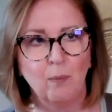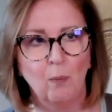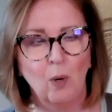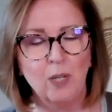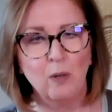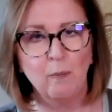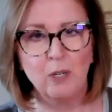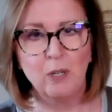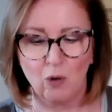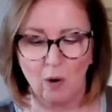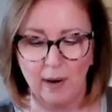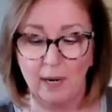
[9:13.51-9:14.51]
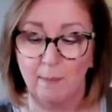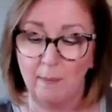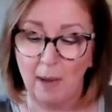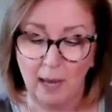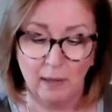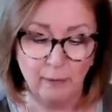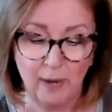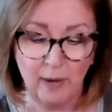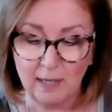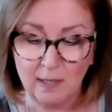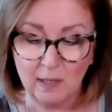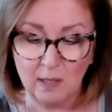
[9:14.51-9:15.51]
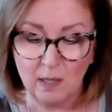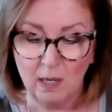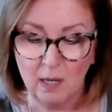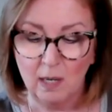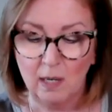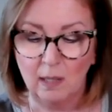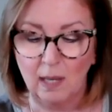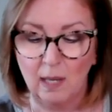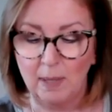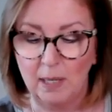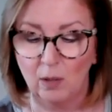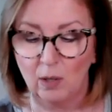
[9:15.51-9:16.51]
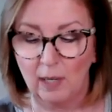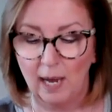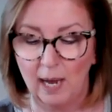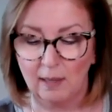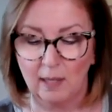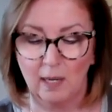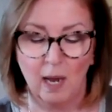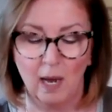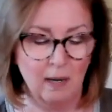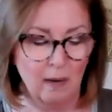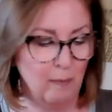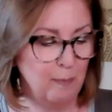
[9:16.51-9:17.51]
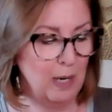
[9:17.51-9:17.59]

what you've been trying to manifest. Let me look at the Nine of